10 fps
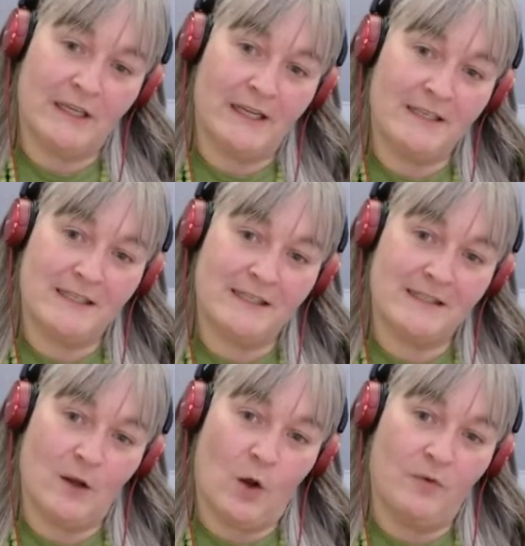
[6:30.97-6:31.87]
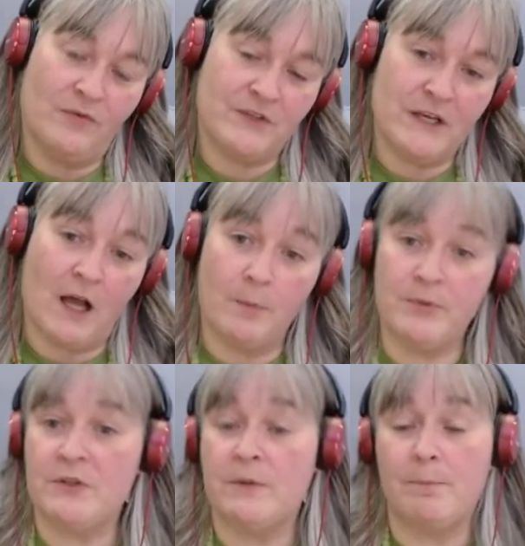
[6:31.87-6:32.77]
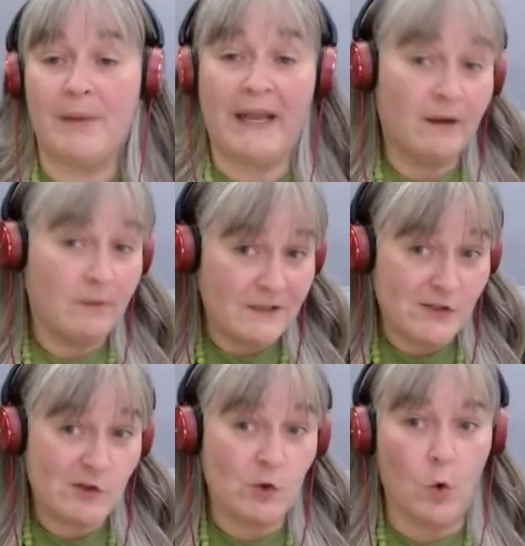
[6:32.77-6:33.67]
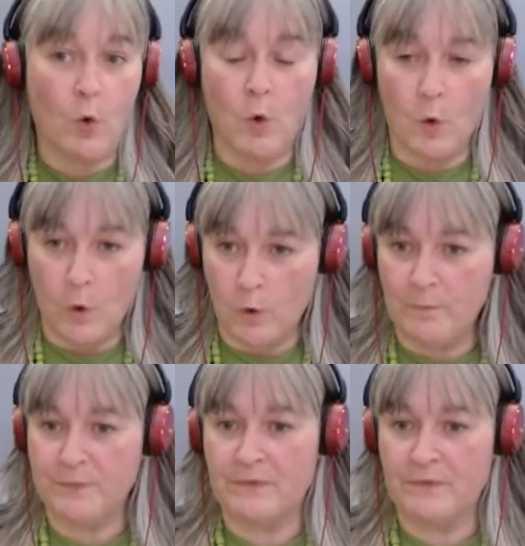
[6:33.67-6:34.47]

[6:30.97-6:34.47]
it is often up to the parents or